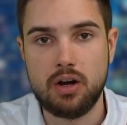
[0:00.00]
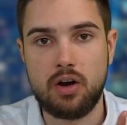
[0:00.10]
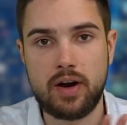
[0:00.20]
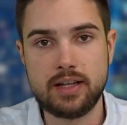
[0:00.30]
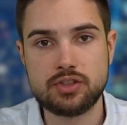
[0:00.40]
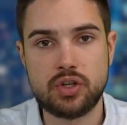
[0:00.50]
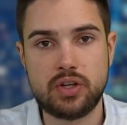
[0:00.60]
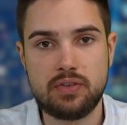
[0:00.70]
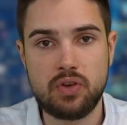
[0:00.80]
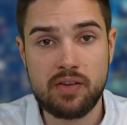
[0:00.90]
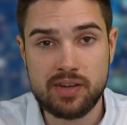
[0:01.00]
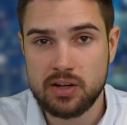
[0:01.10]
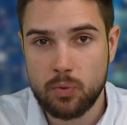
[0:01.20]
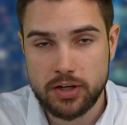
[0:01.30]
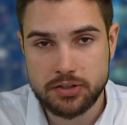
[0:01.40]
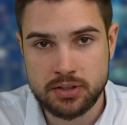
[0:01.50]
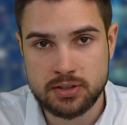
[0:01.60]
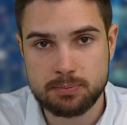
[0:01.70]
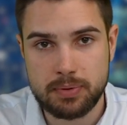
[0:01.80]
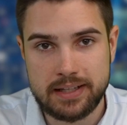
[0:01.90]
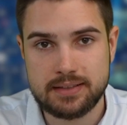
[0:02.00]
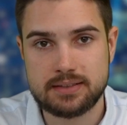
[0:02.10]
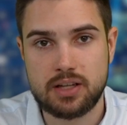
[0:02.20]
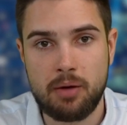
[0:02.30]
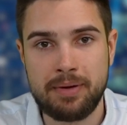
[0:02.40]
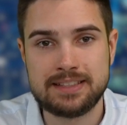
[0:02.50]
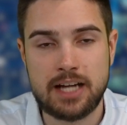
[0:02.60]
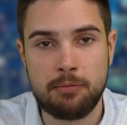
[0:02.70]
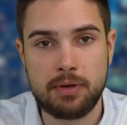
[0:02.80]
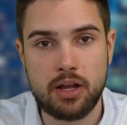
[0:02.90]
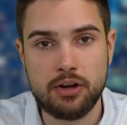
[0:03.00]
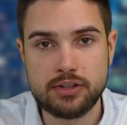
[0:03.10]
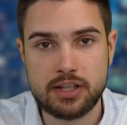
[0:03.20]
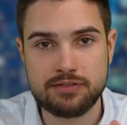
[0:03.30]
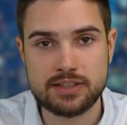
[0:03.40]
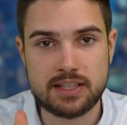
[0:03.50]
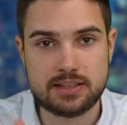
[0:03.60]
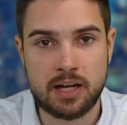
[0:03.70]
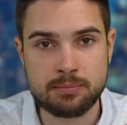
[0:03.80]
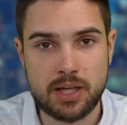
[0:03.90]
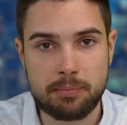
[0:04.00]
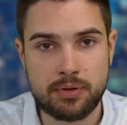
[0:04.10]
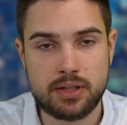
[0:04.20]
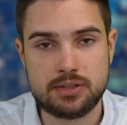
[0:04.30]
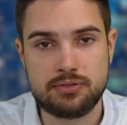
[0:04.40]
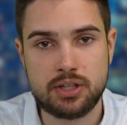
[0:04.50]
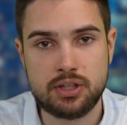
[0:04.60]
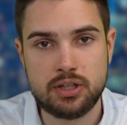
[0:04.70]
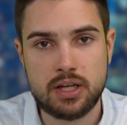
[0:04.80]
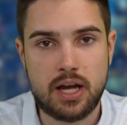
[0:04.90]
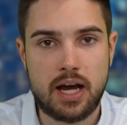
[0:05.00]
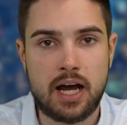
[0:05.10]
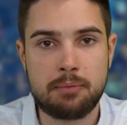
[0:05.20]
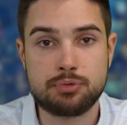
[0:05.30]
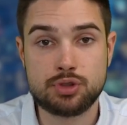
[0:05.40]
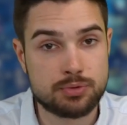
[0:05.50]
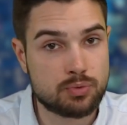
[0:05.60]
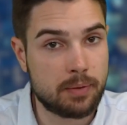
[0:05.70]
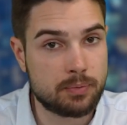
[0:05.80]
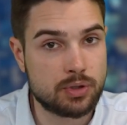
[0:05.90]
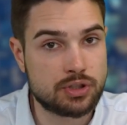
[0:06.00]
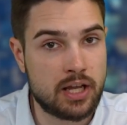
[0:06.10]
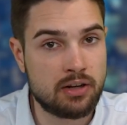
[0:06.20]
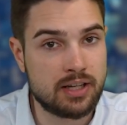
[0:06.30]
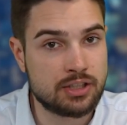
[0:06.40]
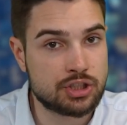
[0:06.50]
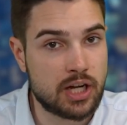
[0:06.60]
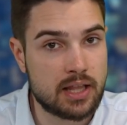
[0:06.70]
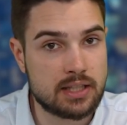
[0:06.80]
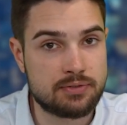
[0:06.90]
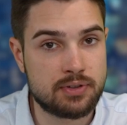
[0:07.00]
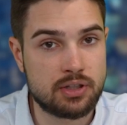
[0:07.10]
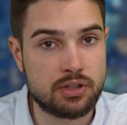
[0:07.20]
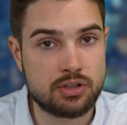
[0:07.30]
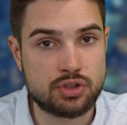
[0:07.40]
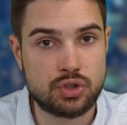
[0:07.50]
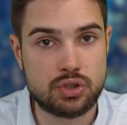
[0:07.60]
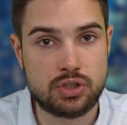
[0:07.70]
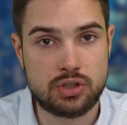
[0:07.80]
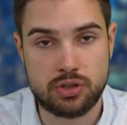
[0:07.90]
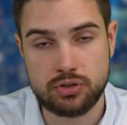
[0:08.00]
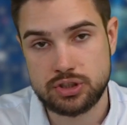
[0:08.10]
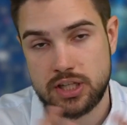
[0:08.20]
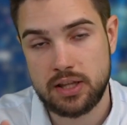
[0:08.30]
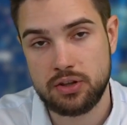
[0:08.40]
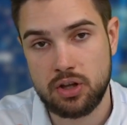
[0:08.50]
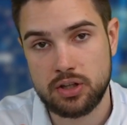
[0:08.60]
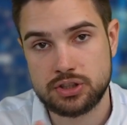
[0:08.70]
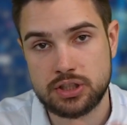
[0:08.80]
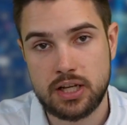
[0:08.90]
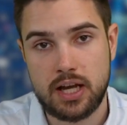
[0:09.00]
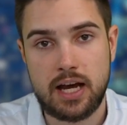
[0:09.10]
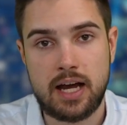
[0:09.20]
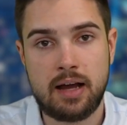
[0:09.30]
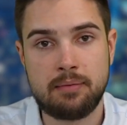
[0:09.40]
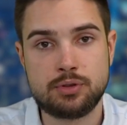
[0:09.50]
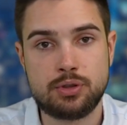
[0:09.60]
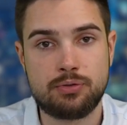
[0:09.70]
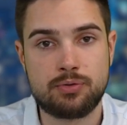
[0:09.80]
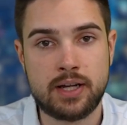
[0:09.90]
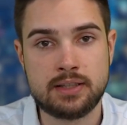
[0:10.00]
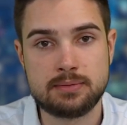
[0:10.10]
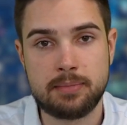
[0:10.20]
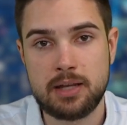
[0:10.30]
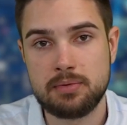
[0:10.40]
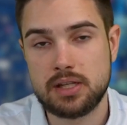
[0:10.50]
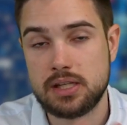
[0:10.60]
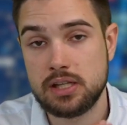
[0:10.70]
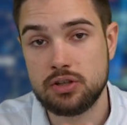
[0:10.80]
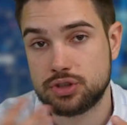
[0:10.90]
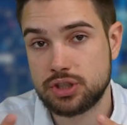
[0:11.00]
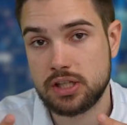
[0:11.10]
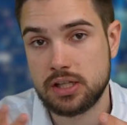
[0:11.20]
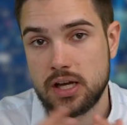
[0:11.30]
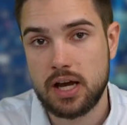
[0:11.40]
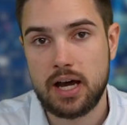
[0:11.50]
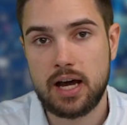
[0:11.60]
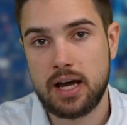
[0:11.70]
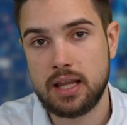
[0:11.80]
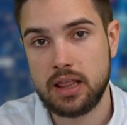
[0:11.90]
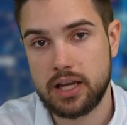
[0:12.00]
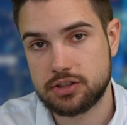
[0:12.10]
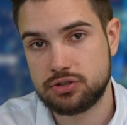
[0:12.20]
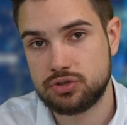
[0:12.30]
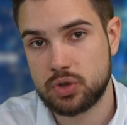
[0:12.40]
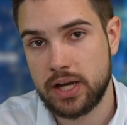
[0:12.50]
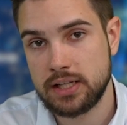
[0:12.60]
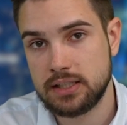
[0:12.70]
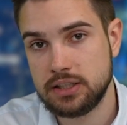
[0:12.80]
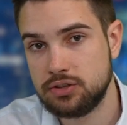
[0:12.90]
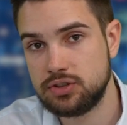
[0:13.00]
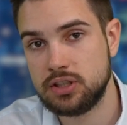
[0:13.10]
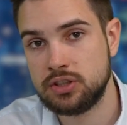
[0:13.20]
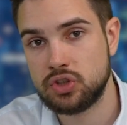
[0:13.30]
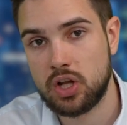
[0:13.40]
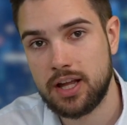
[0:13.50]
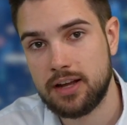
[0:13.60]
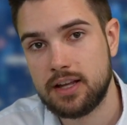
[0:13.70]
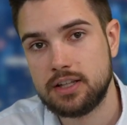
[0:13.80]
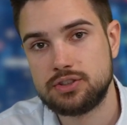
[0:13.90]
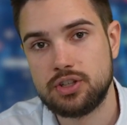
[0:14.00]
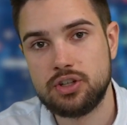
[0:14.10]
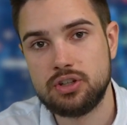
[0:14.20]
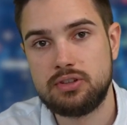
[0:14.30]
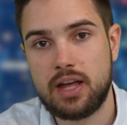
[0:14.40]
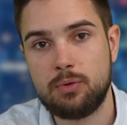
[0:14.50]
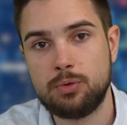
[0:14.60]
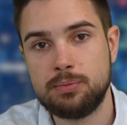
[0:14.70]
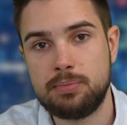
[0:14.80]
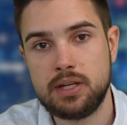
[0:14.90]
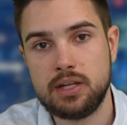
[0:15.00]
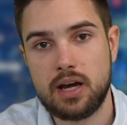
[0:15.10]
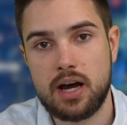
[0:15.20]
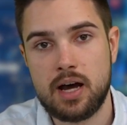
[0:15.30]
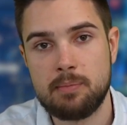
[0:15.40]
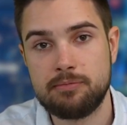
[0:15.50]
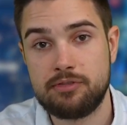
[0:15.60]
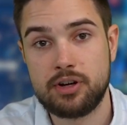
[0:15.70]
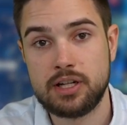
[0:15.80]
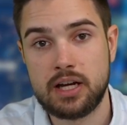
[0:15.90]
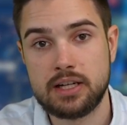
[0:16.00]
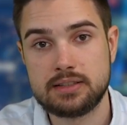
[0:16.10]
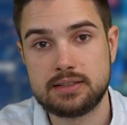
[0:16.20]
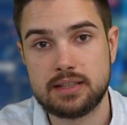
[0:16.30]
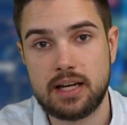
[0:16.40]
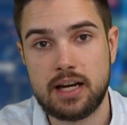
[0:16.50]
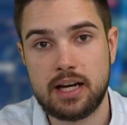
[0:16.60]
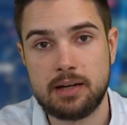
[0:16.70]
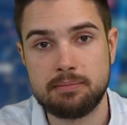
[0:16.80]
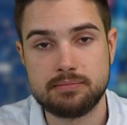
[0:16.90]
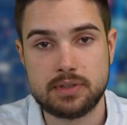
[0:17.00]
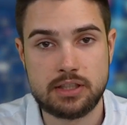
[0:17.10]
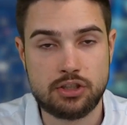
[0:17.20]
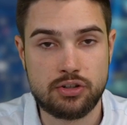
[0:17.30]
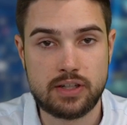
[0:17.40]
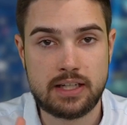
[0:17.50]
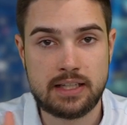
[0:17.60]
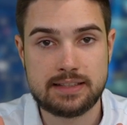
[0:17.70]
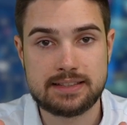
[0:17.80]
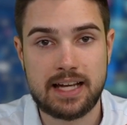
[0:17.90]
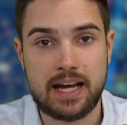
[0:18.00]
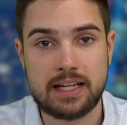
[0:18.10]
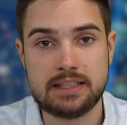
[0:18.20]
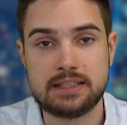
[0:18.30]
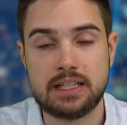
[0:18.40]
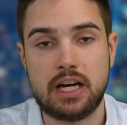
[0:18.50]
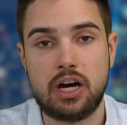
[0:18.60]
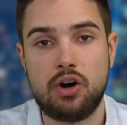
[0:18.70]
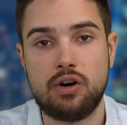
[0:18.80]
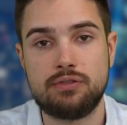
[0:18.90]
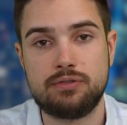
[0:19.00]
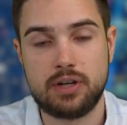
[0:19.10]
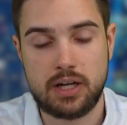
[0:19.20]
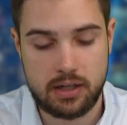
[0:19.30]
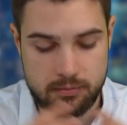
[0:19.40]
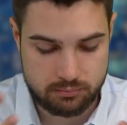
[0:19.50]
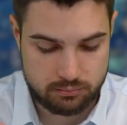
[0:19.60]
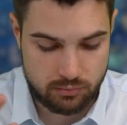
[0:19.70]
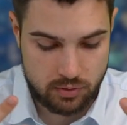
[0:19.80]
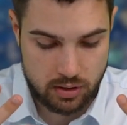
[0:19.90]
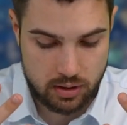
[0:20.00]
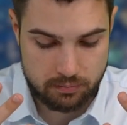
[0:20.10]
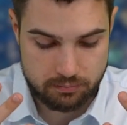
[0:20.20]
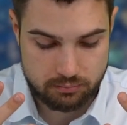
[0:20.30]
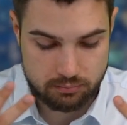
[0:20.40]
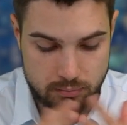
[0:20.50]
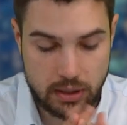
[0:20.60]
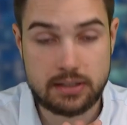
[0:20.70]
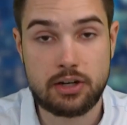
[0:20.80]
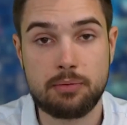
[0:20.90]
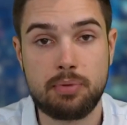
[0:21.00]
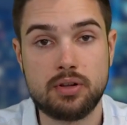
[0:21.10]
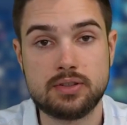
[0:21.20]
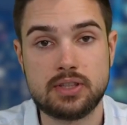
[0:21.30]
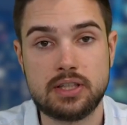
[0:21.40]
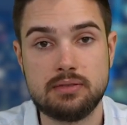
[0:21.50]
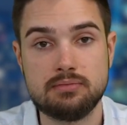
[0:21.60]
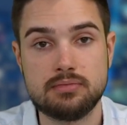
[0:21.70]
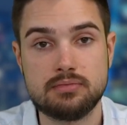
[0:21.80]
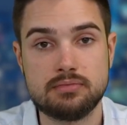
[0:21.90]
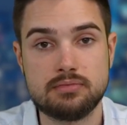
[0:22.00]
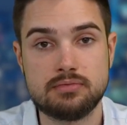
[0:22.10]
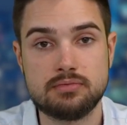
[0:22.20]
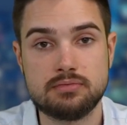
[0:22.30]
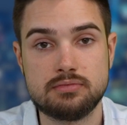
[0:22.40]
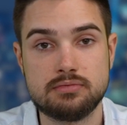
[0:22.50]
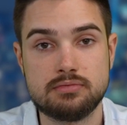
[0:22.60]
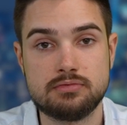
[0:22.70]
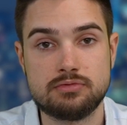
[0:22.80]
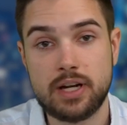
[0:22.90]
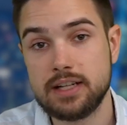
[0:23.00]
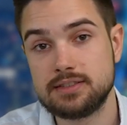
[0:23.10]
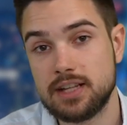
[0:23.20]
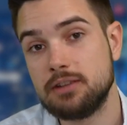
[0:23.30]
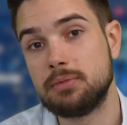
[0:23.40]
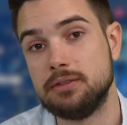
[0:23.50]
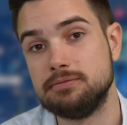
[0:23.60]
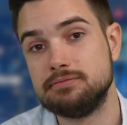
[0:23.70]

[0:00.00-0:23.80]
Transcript: All right, so if you have any questions, please comment down below, give us a thumbs up on this video, um, subscribe to our channel and share this video to, you know, share the knowledge um, to your friends. Maybe he or she uh, likes to trade the New Zealand dollar. So that would be um, very nice, um, you know, inside of um, the monetary policy rate statement.